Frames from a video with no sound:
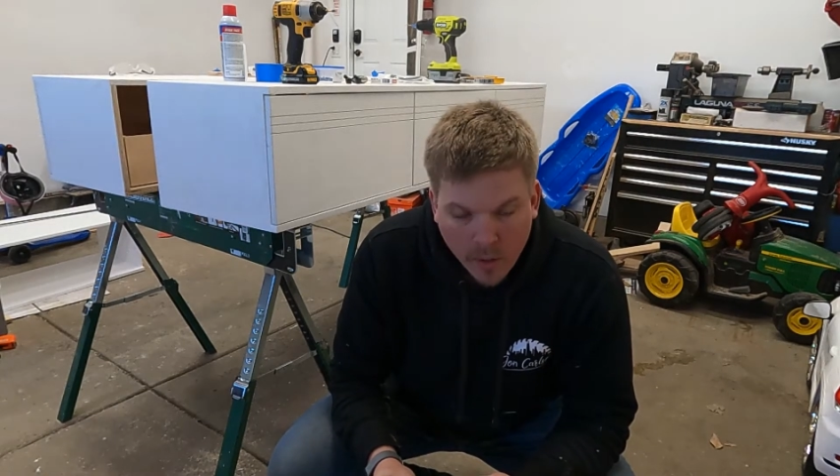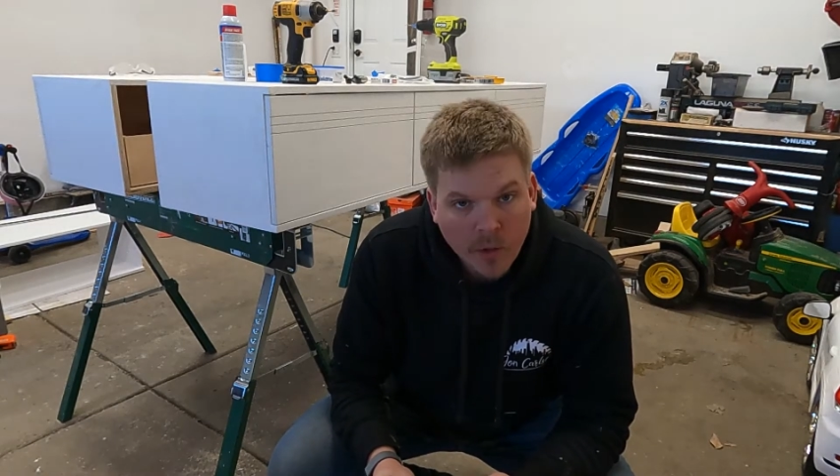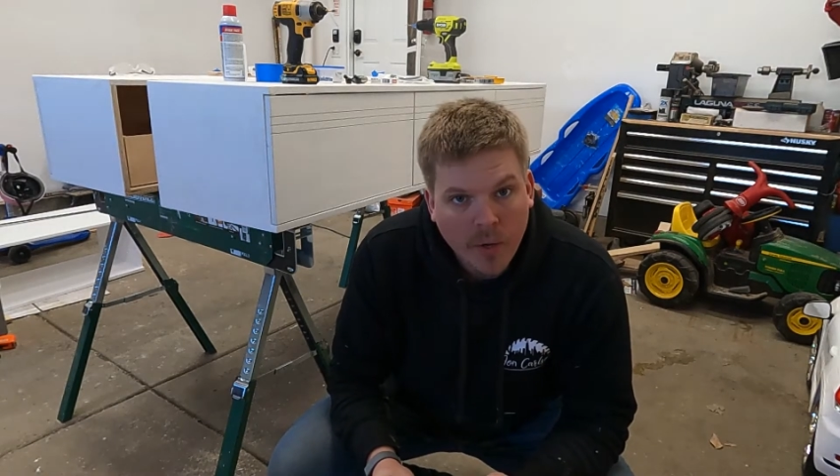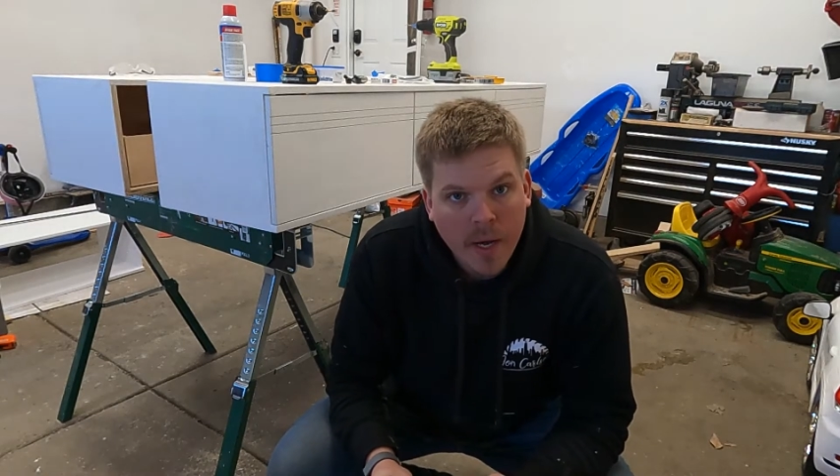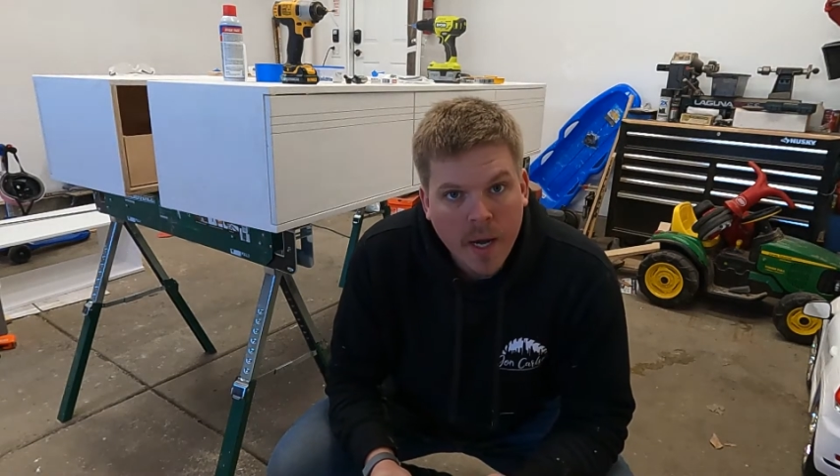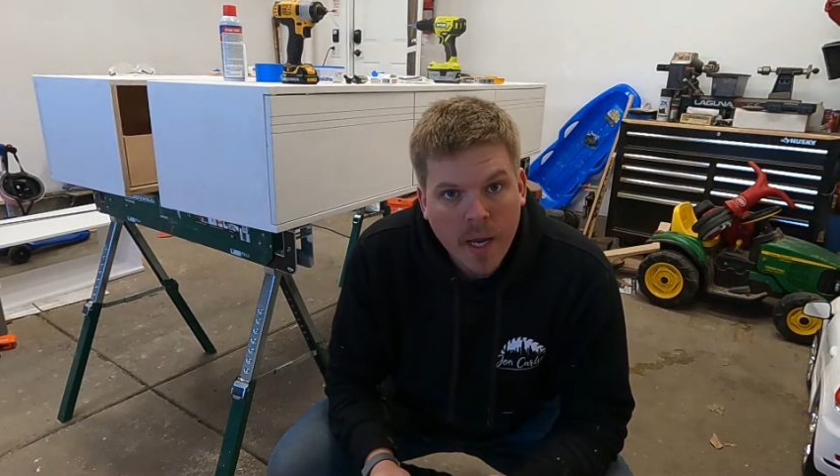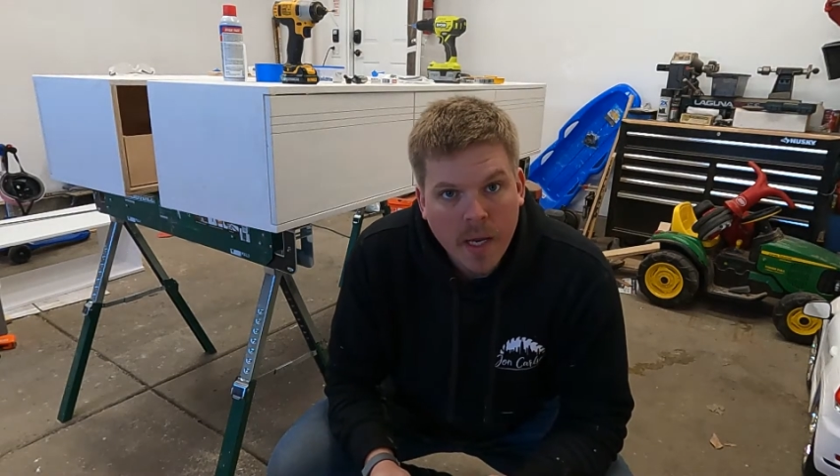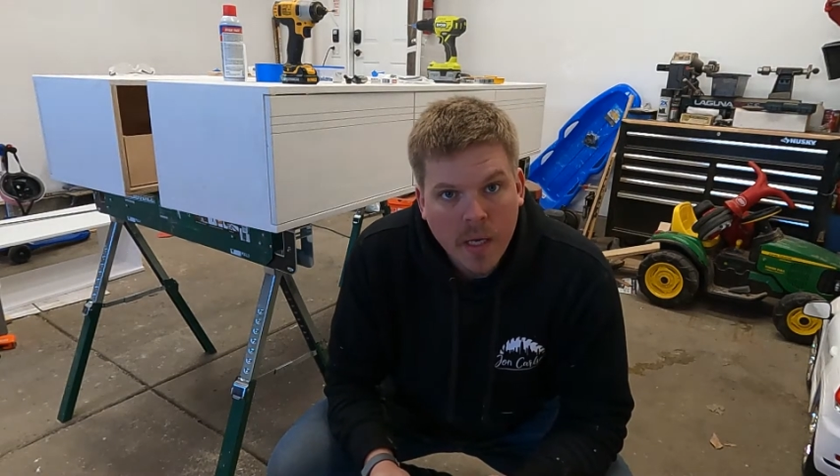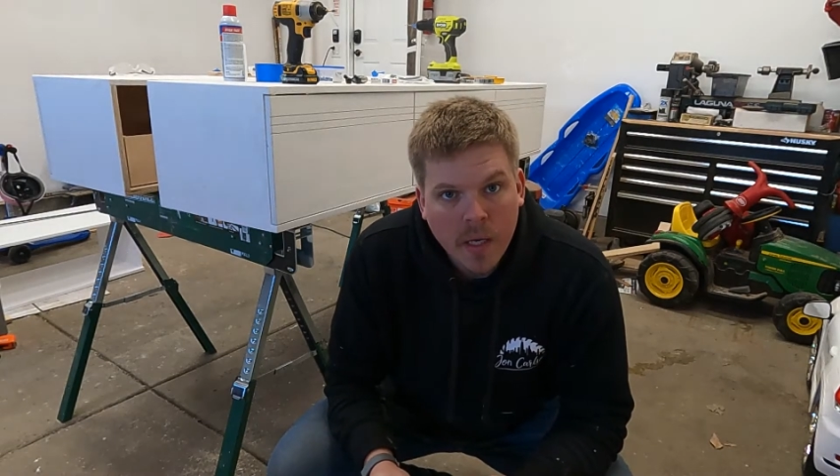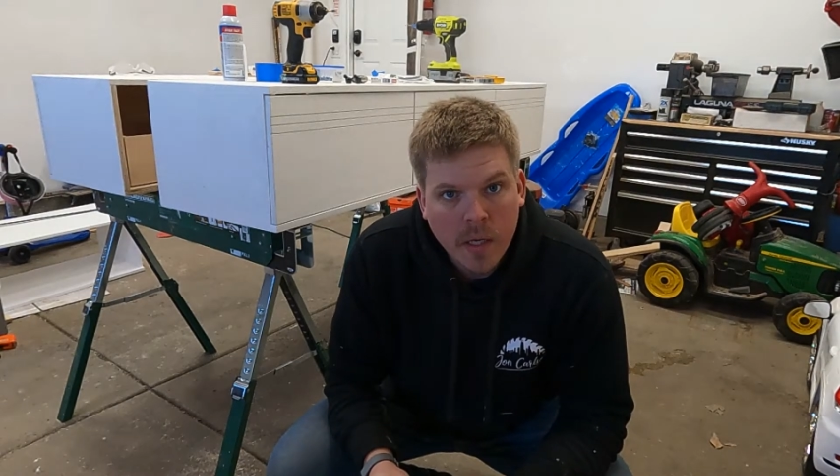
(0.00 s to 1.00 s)

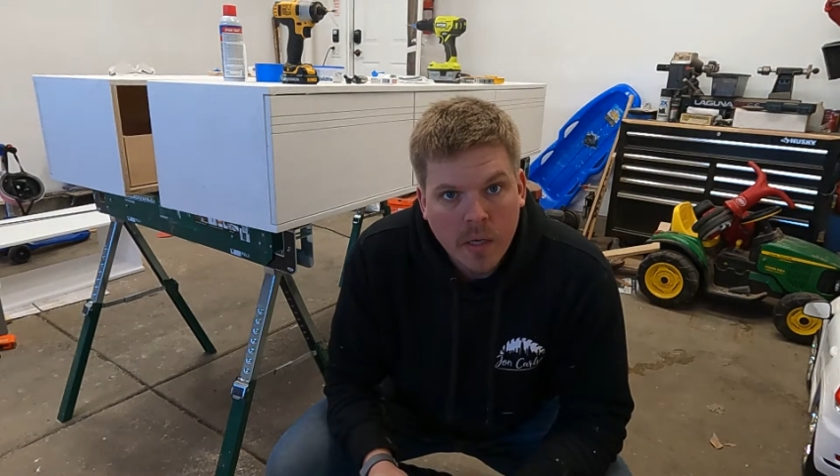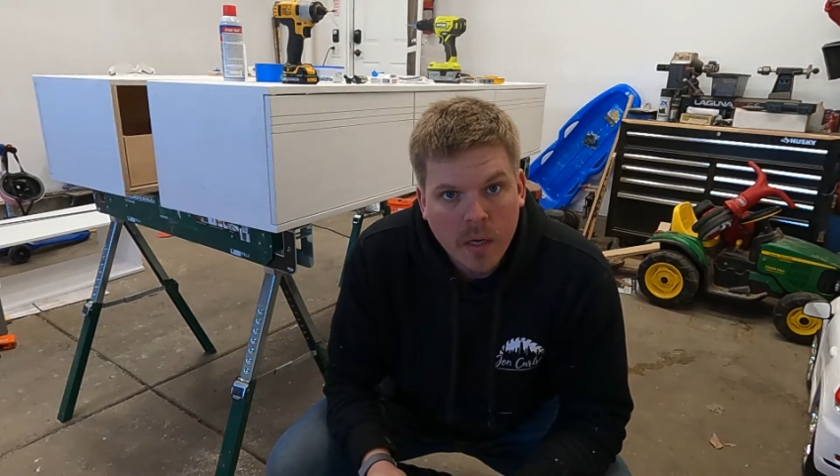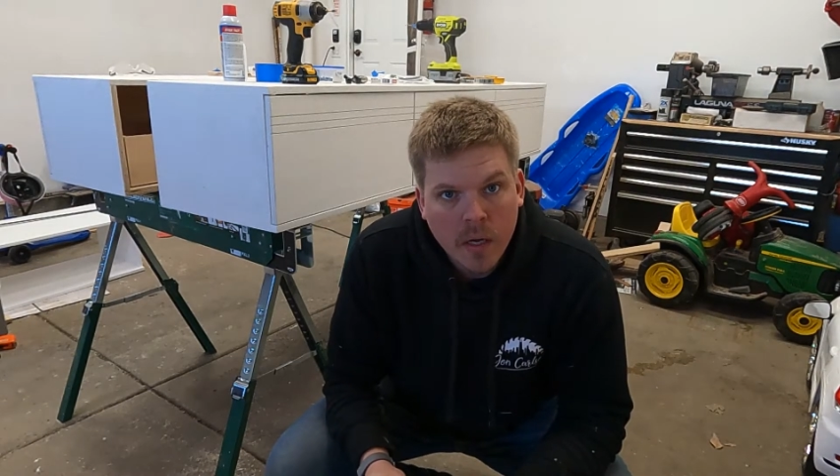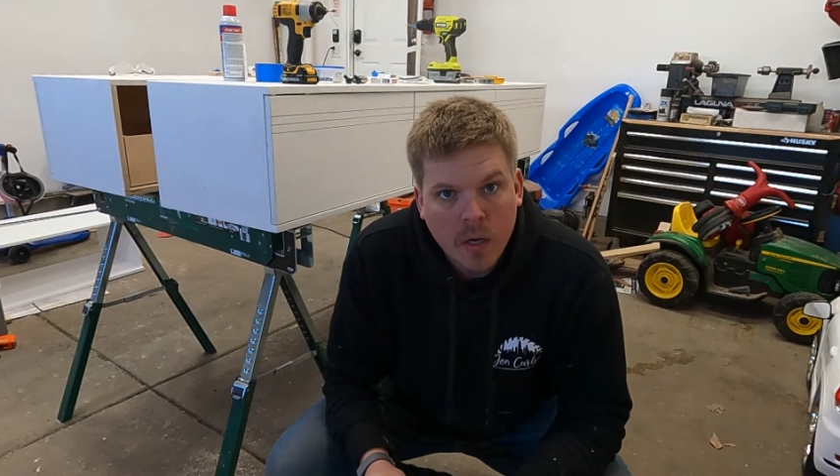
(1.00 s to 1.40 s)
create